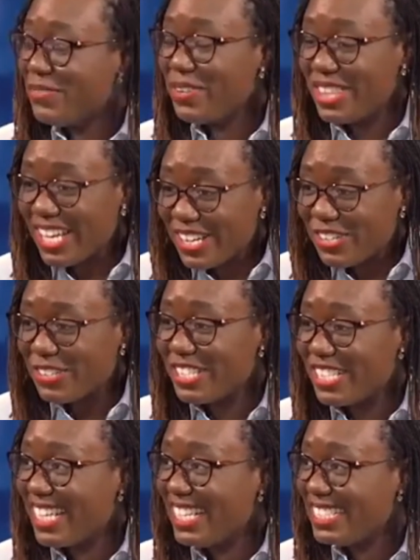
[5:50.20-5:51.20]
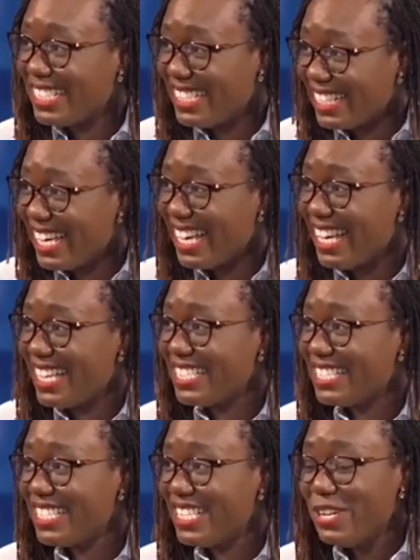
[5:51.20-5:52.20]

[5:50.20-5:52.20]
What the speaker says: With our congregation, yes. Wow.